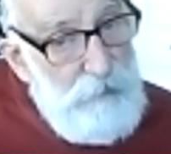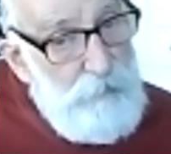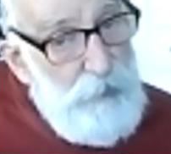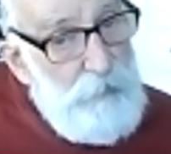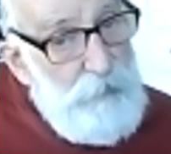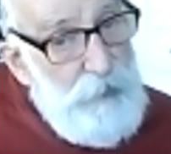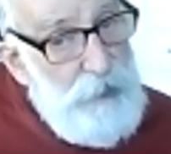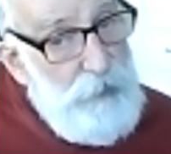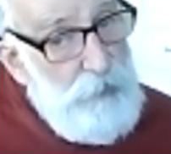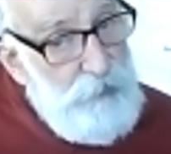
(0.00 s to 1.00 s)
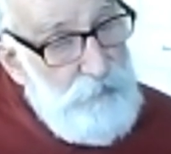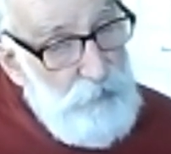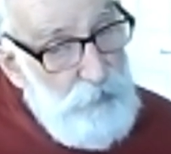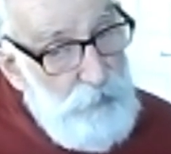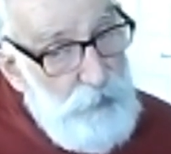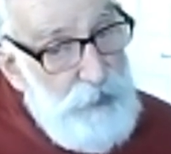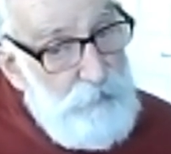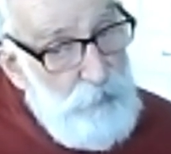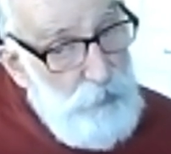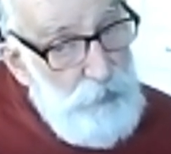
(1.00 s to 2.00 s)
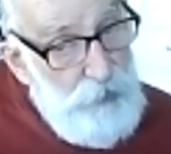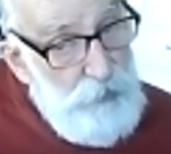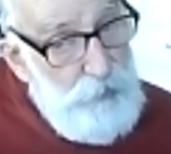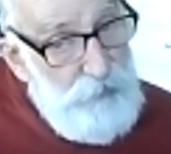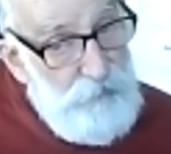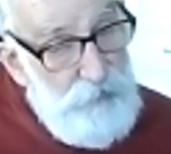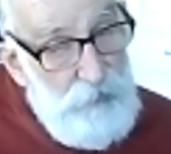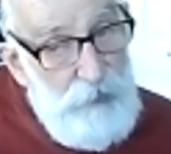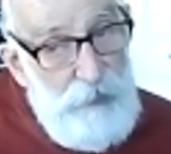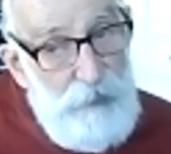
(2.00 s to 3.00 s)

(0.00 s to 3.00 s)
probably useful, or at least more useful,